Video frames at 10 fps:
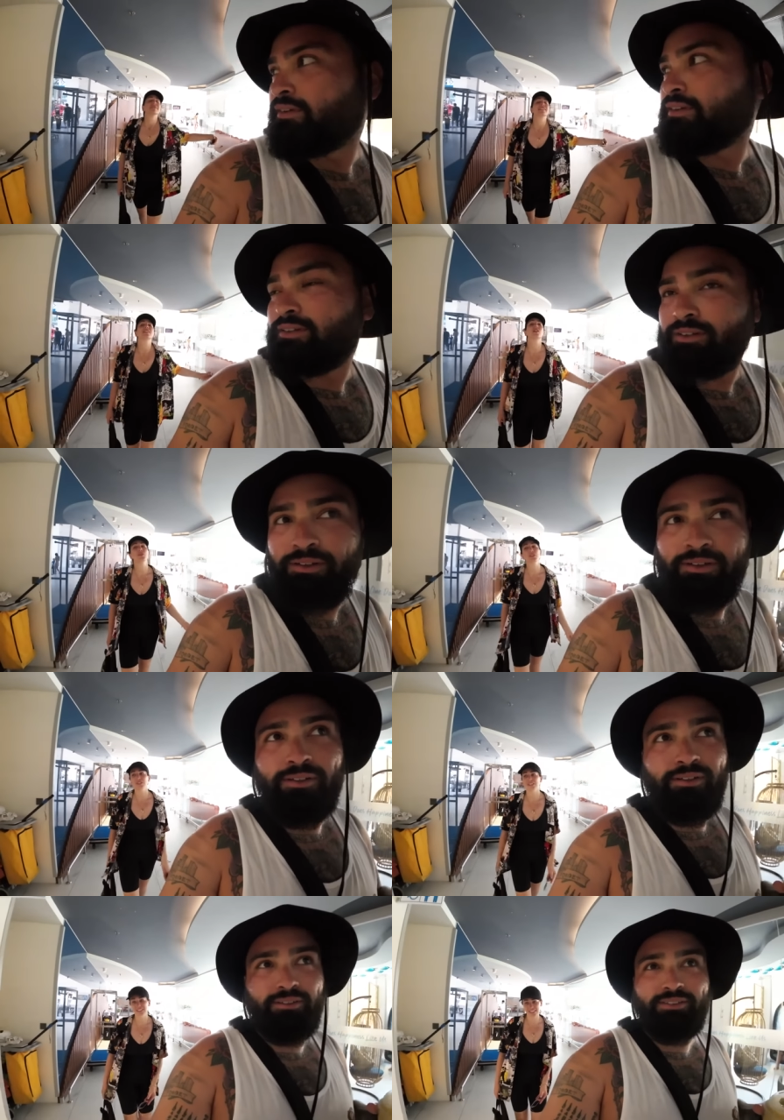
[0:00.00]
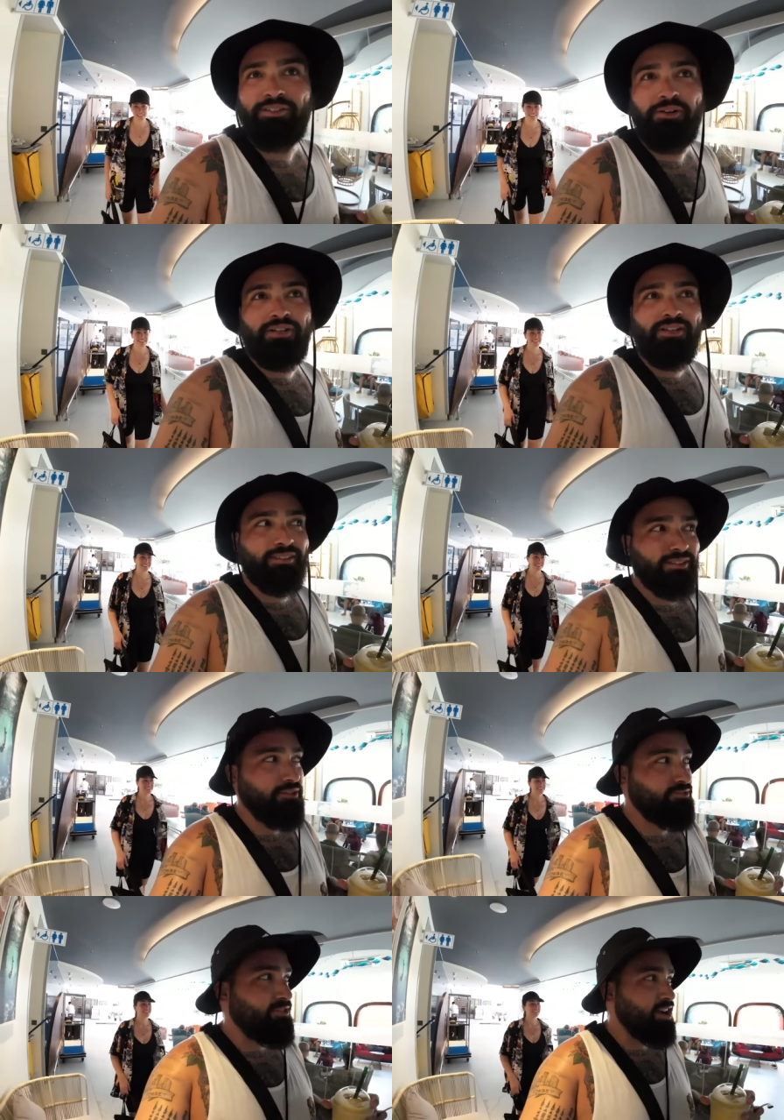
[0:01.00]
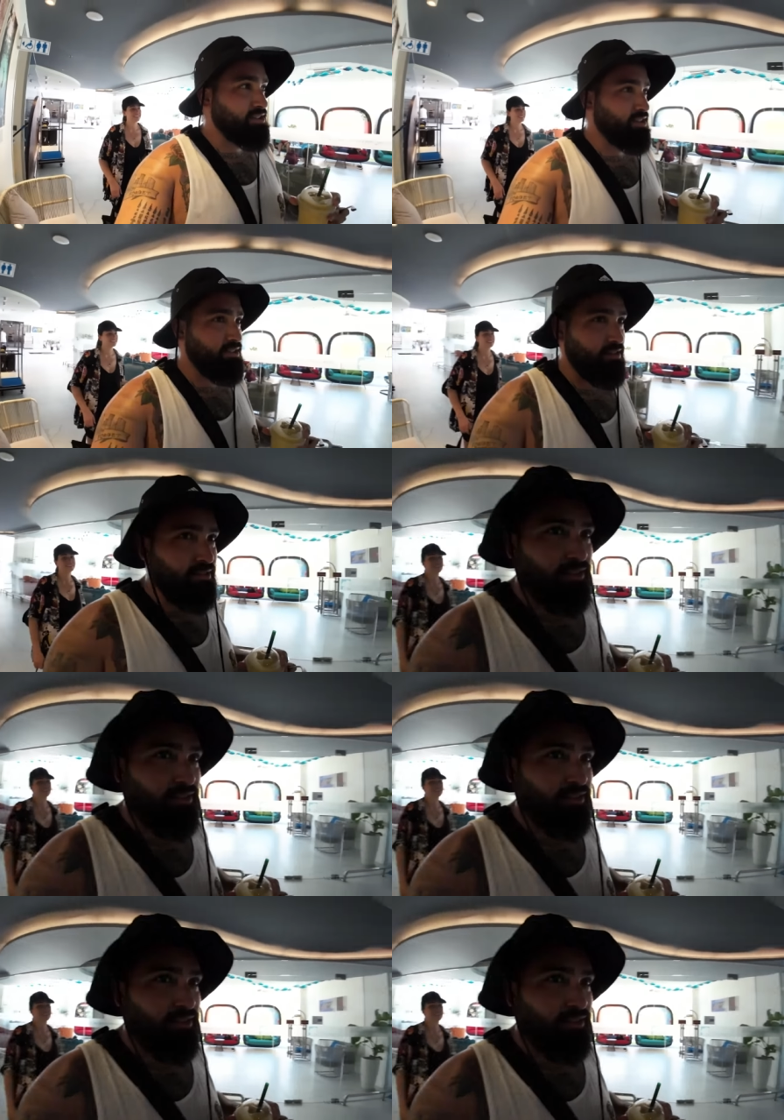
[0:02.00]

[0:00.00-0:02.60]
so good. So good, so fresh, huh?